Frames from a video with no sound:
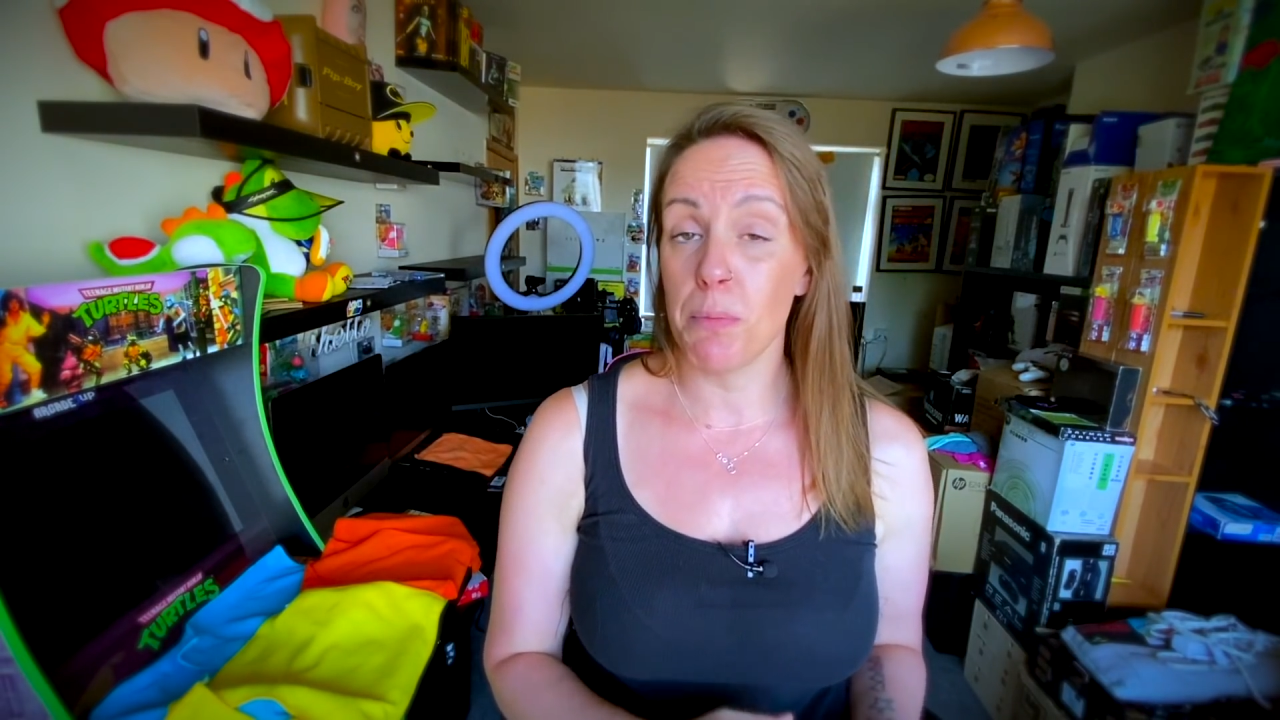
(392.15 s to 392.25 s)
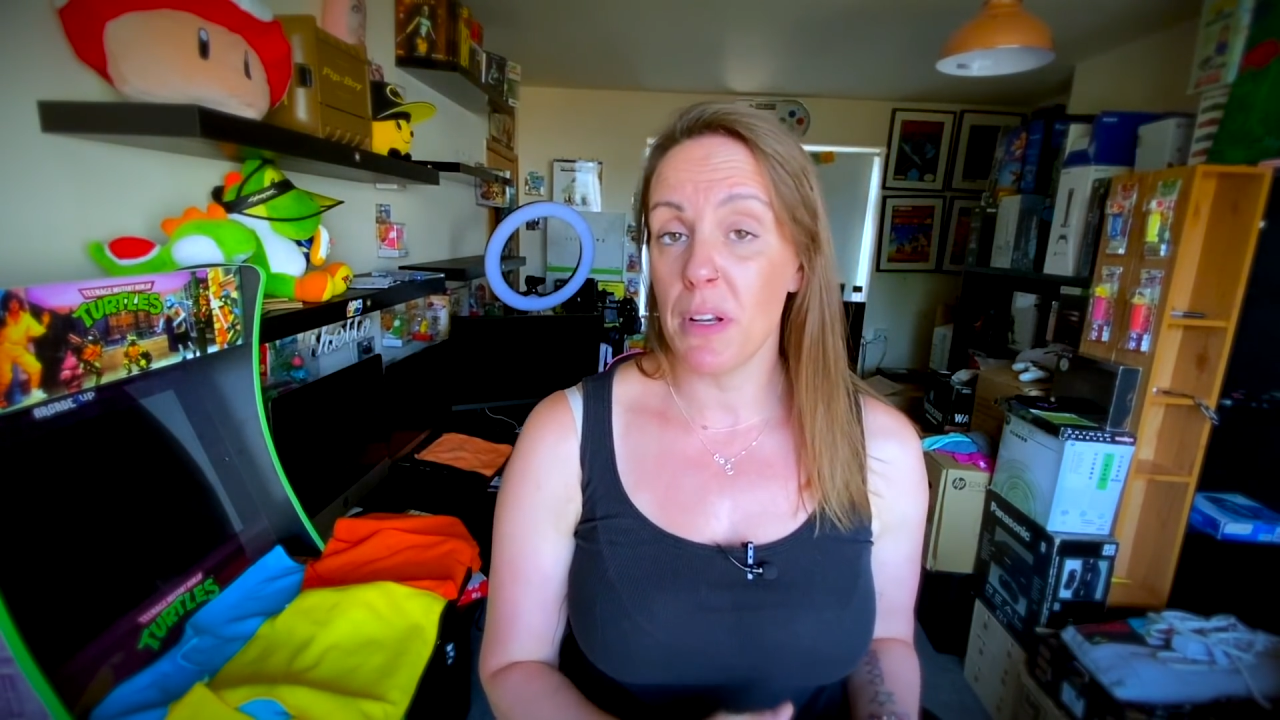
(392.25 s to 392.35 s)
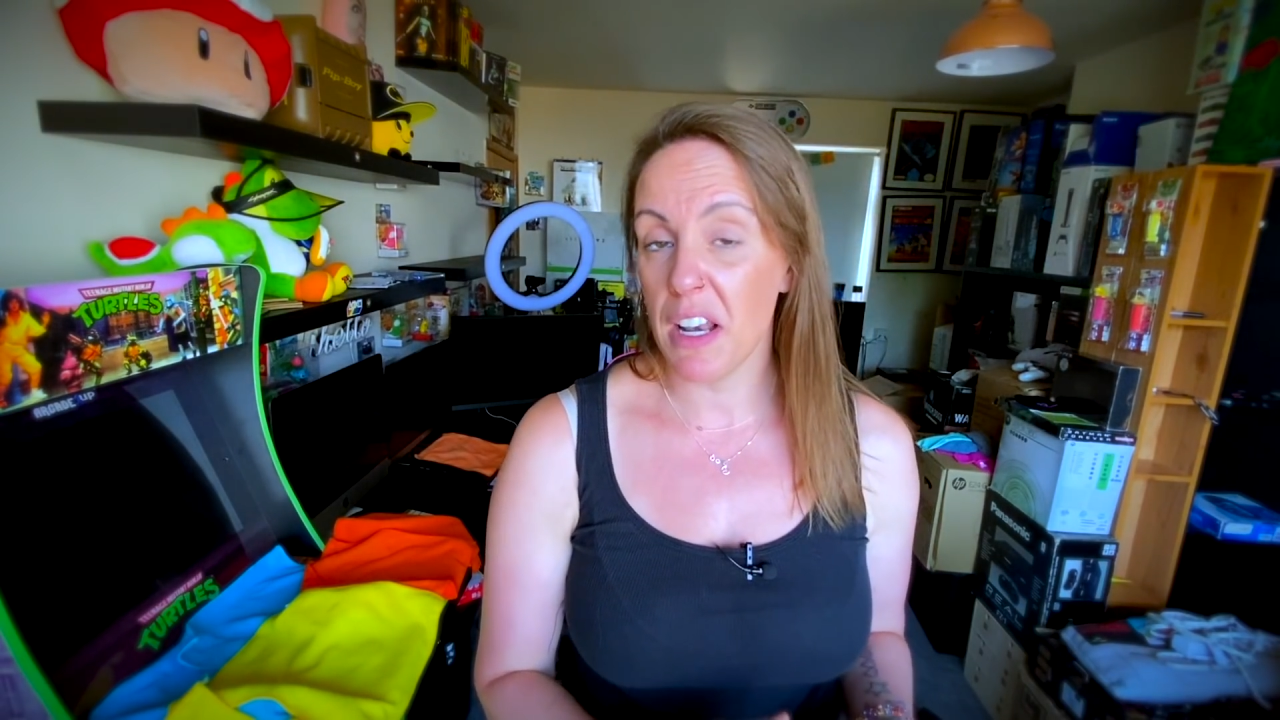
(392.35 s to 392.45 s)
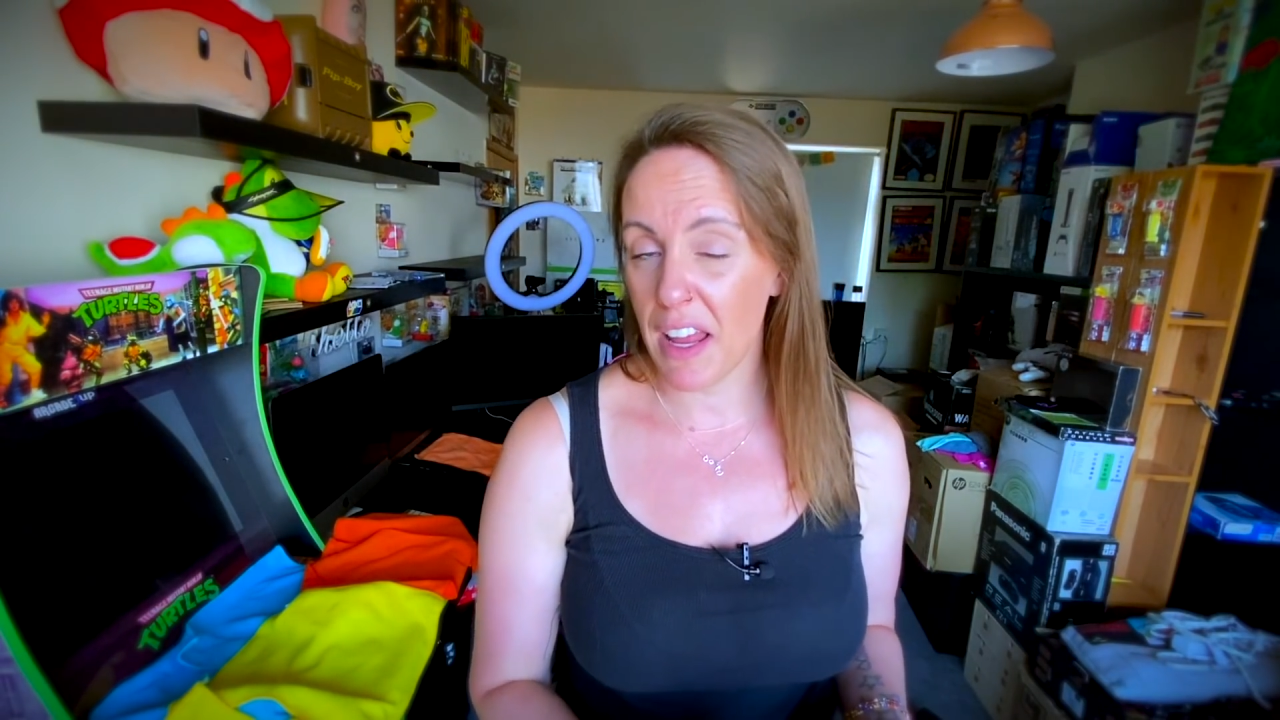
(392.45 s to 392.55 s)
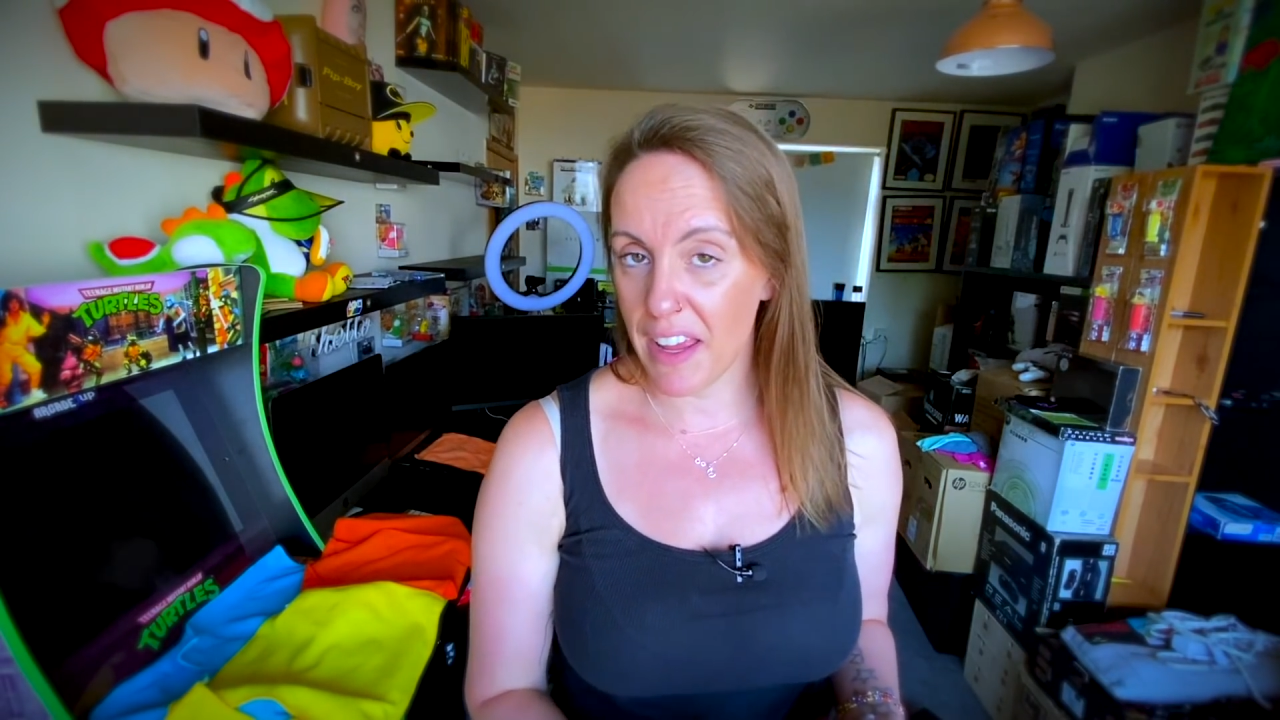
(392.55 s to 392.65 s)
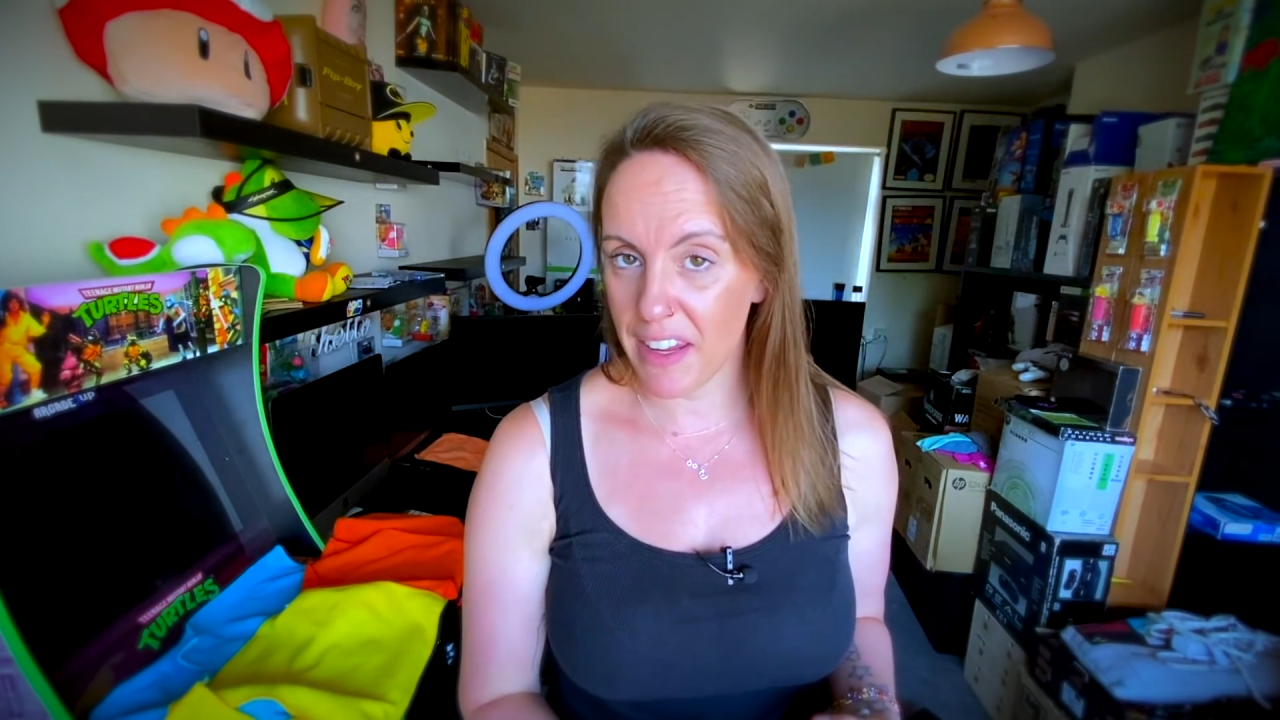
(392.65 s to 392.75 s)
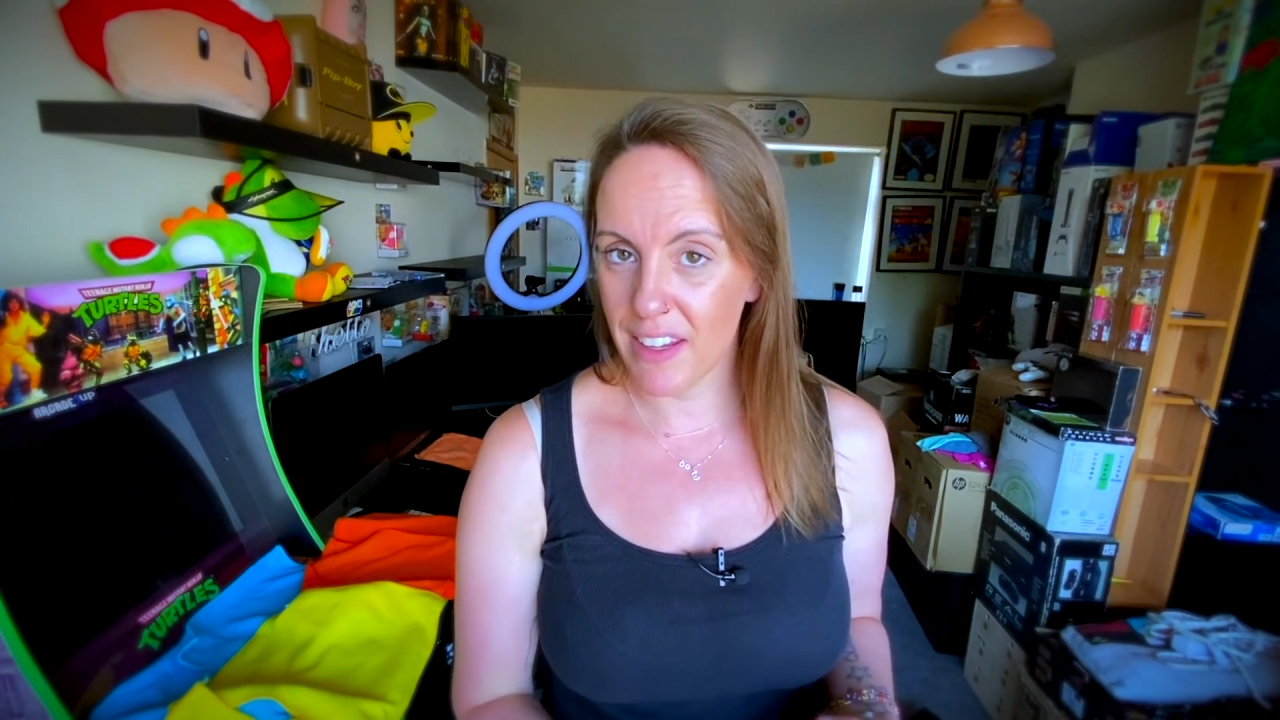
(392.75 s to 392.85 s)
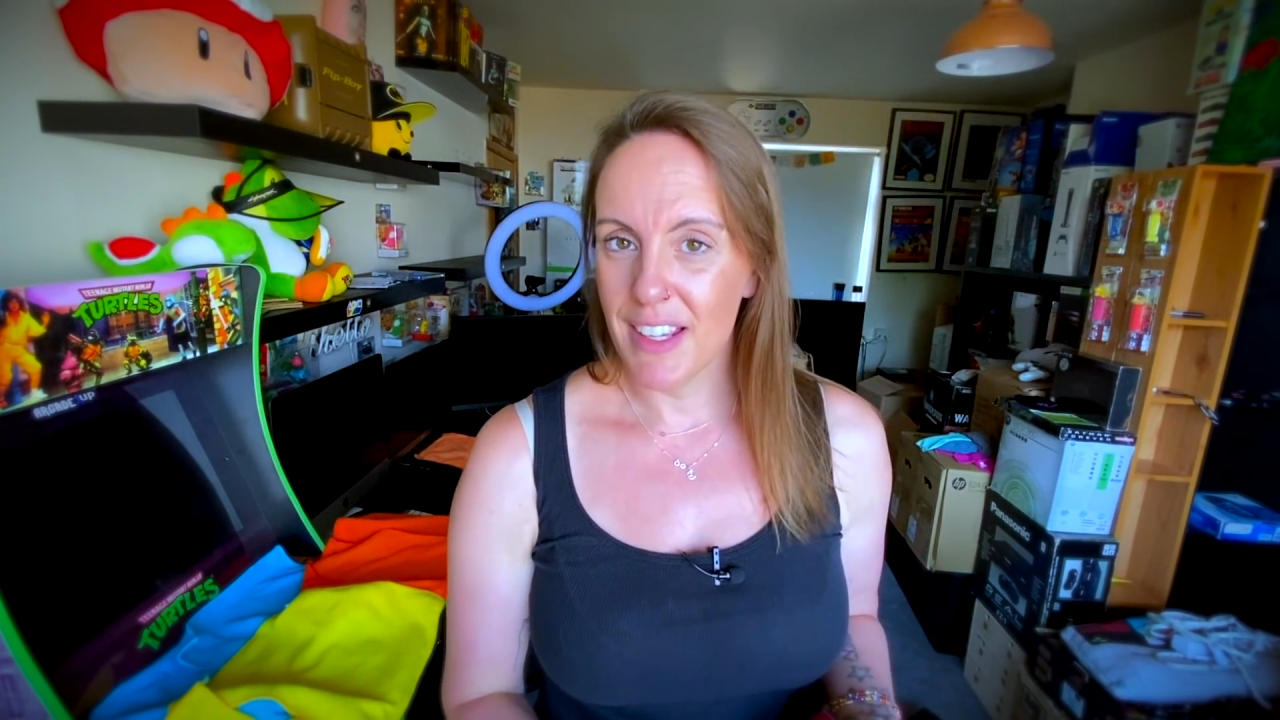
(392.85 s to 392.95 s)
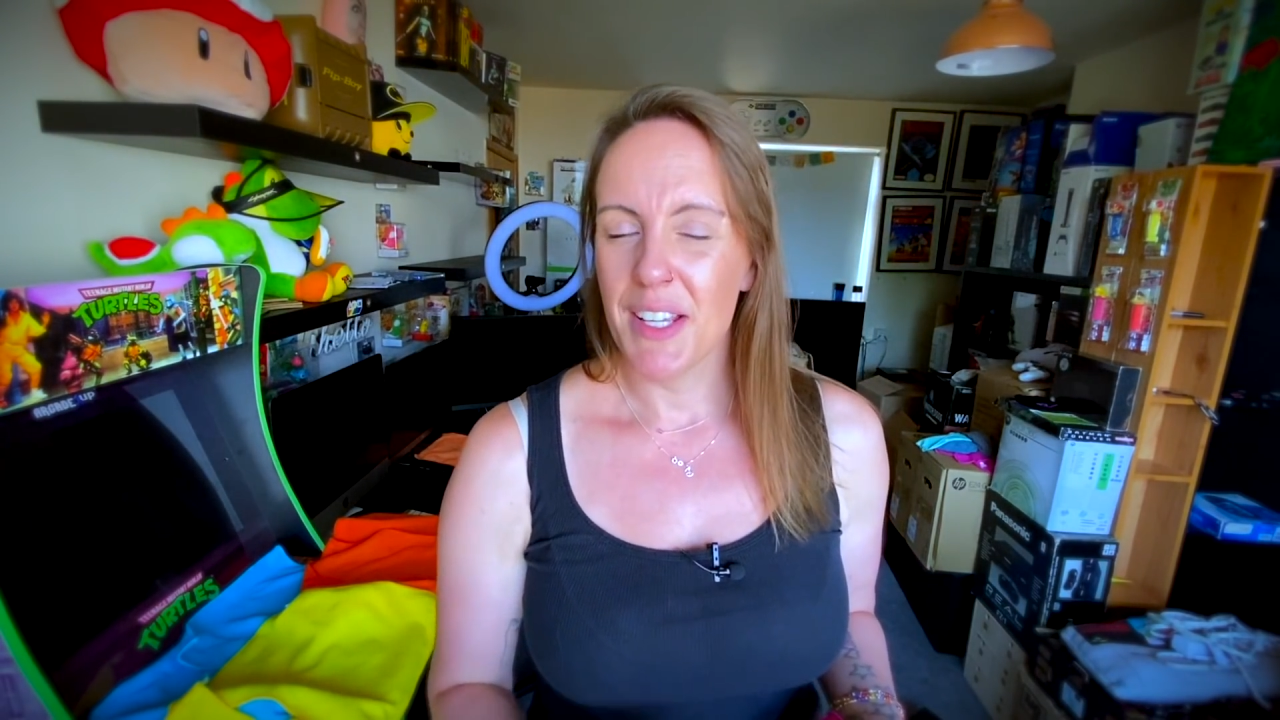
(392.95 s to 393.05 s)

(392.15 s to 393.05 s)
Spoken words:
play